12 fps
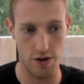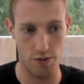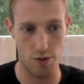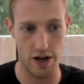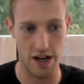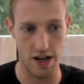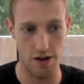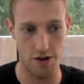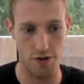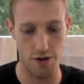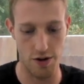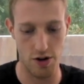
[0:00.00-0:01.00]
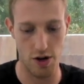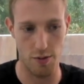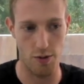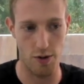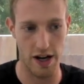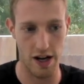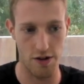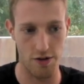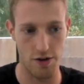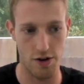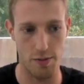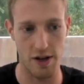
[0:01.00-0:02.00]
100,
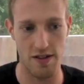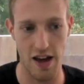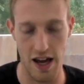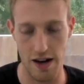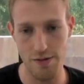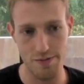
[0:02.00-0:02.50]
100, 10,